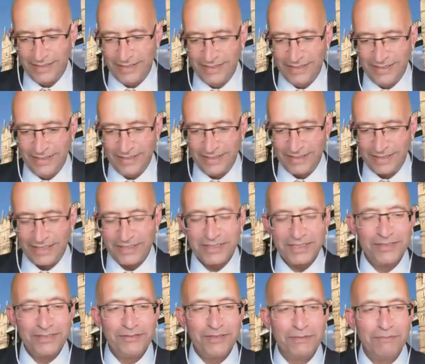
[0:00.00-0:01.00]
I think the
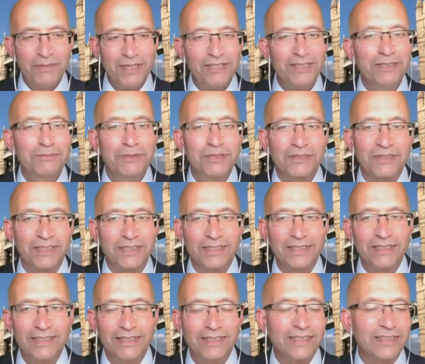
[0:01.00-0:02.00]
remarkable thing
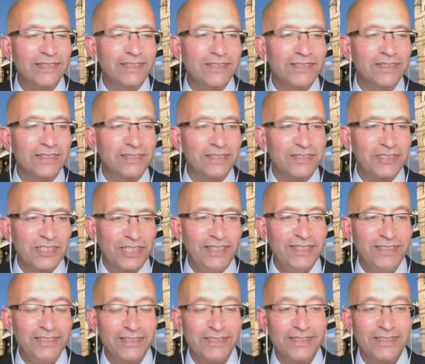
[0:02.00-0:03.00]
is that the change
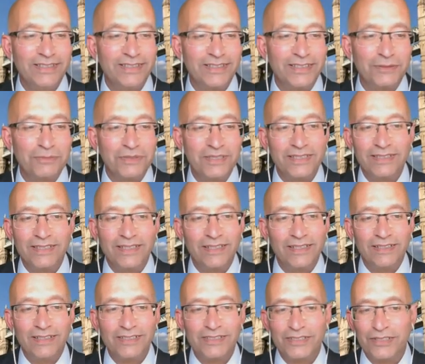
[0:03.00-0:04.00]
has occurred within the
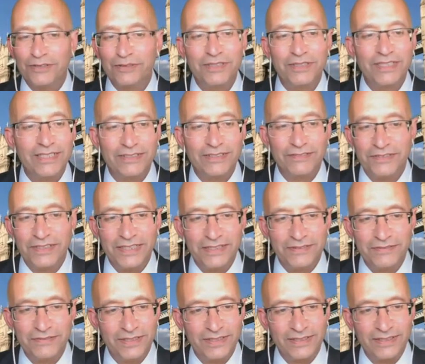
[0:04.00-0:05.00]
last 3 to 5
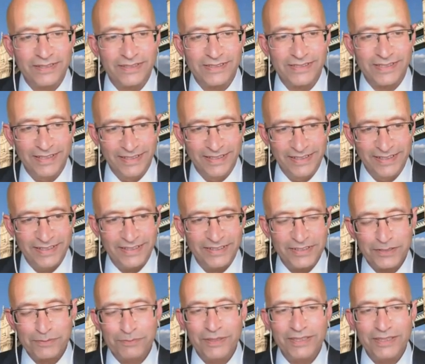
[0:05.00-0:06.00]
years, and it's
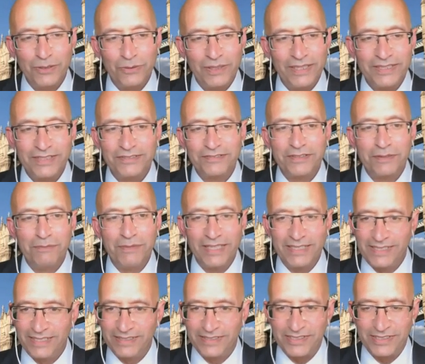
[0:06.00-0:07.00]
been quite a
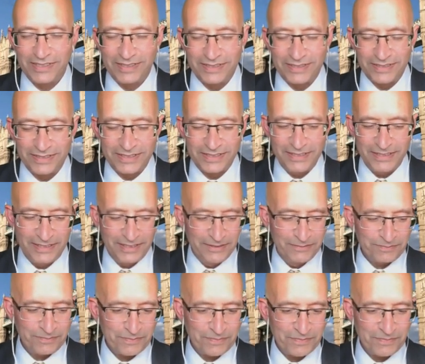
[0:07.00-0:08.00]
dramatic change.
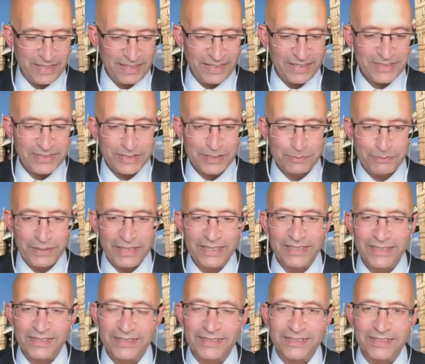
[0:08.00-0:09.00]
I suspect
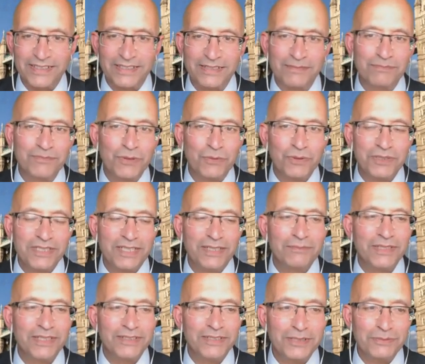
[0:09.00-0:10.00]
that what I'm
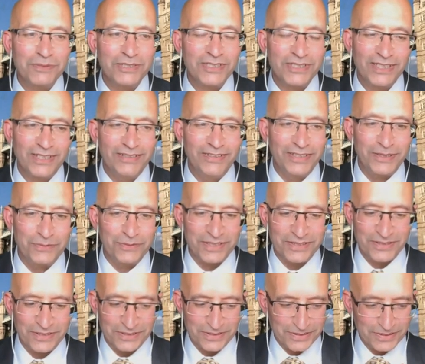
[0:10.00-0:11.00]
going to be sharing with
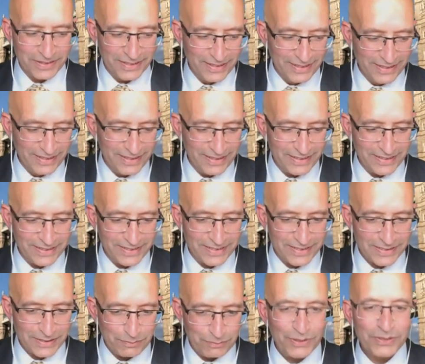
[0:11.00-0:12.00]
you is
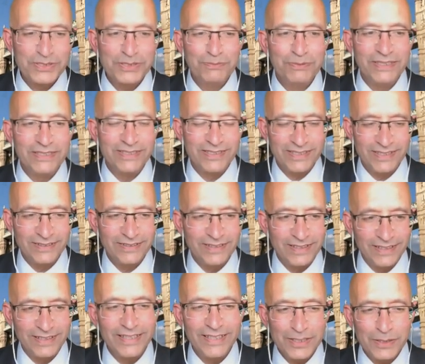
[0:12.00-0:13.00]
possibly still a
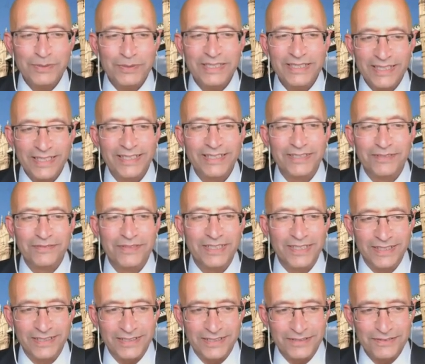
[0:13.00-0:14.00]
little bit ahead of the
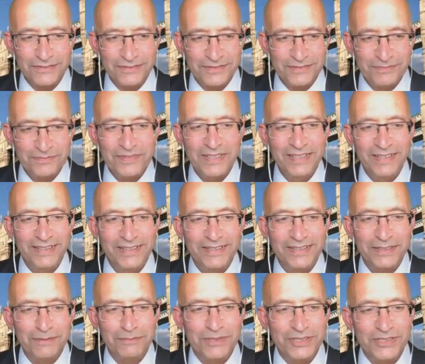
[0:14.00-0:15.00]
curve, and the
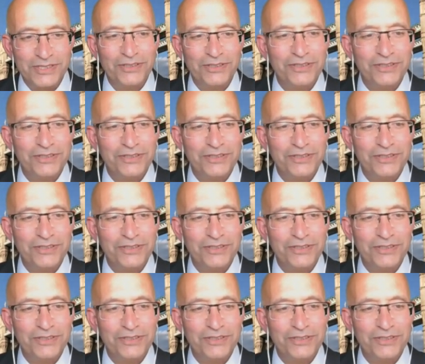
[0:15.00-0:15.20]
majority of